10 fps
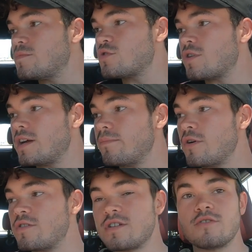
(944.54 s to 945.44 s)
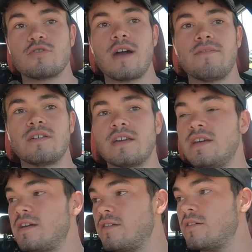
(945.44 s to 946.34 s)
trying to merge into traffic
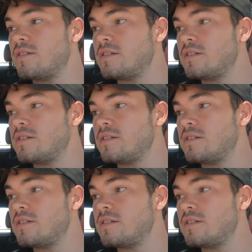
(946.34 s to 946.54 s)
here